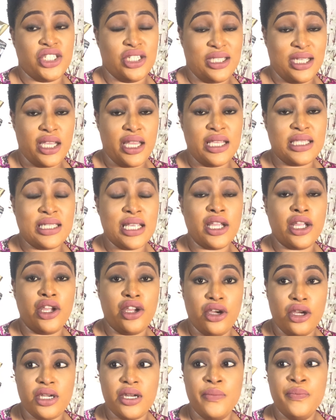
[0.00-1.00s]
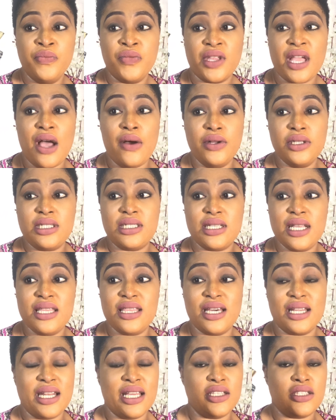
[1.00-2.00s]
It's a good, I won't say
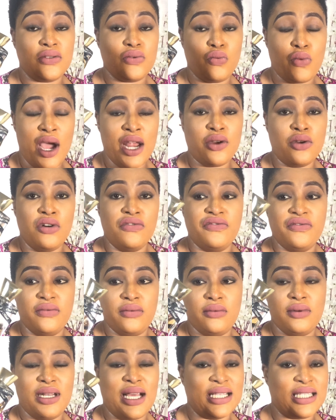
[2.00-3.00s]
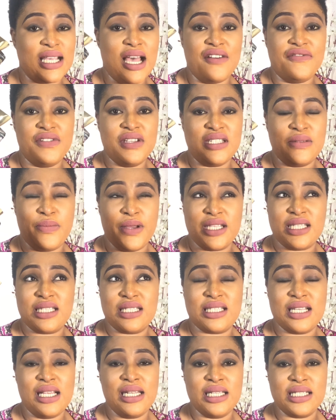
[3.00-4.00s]
that it's one of Lattafa's
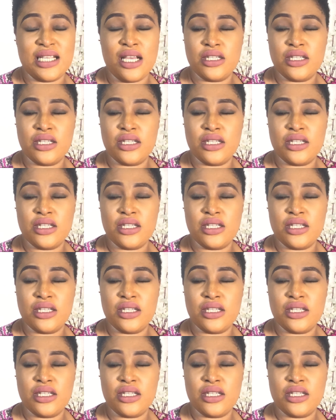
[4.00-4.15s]
best sellers.